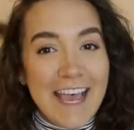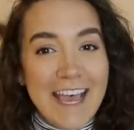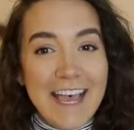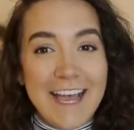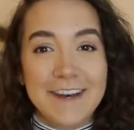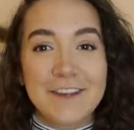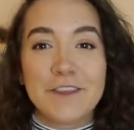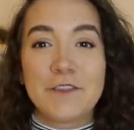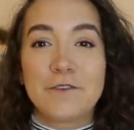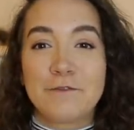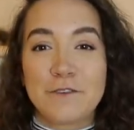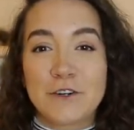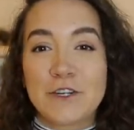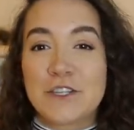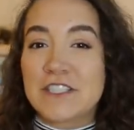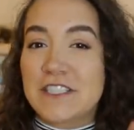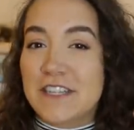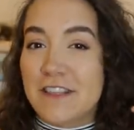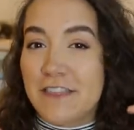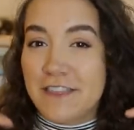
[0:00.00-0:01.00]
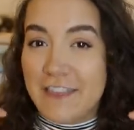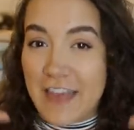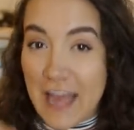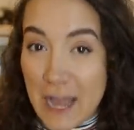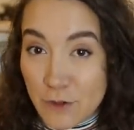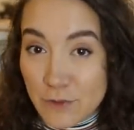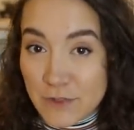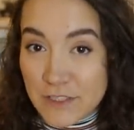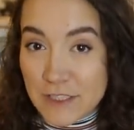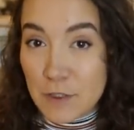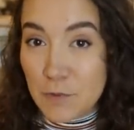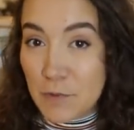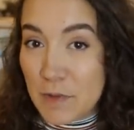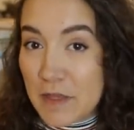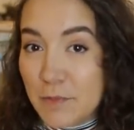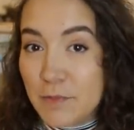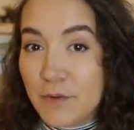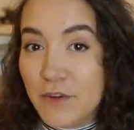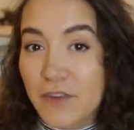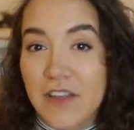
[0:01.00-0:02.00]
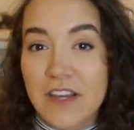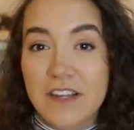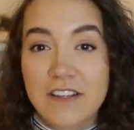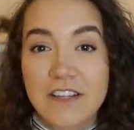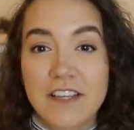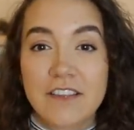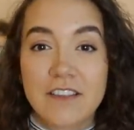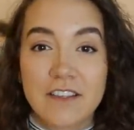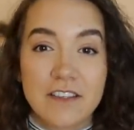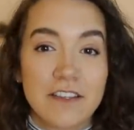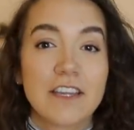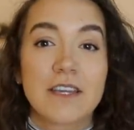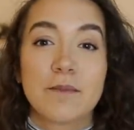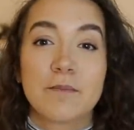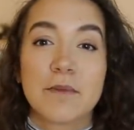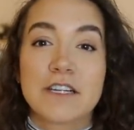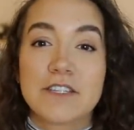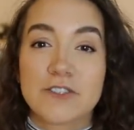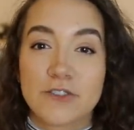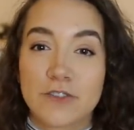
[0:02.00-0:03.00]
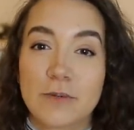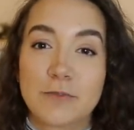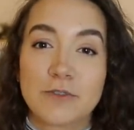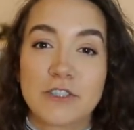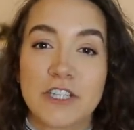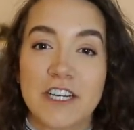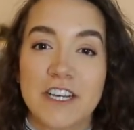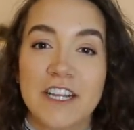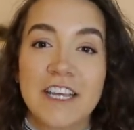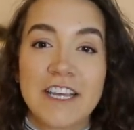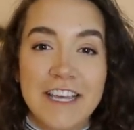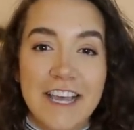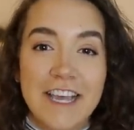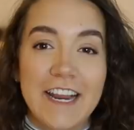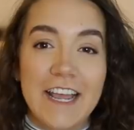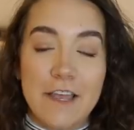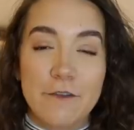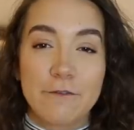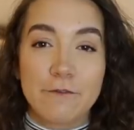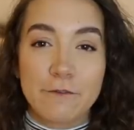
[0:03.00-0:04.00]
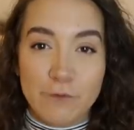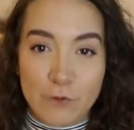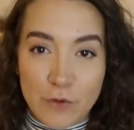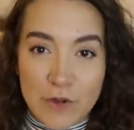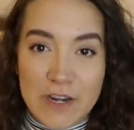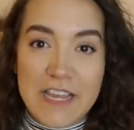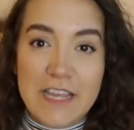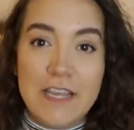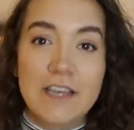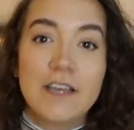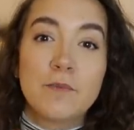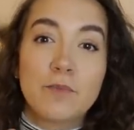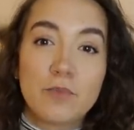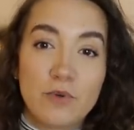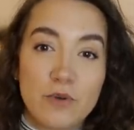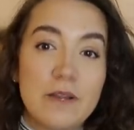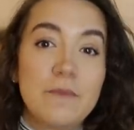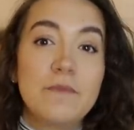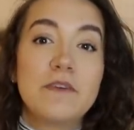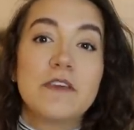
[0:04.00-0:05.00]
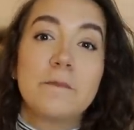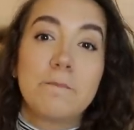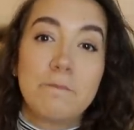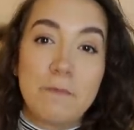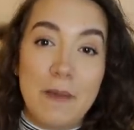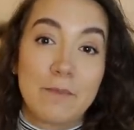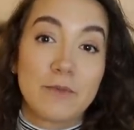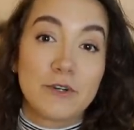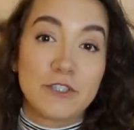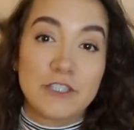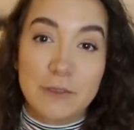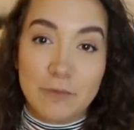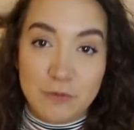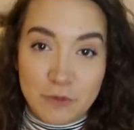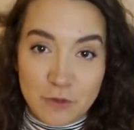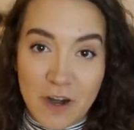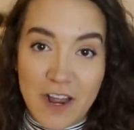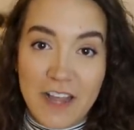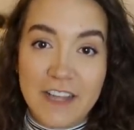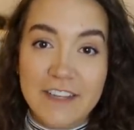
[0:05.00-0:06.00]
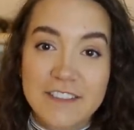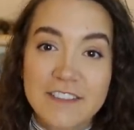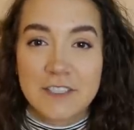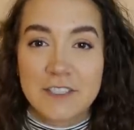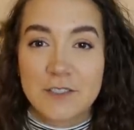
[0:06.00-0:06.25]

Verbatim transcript: And the first thousand people that click the link in my description get a free premium membership trial.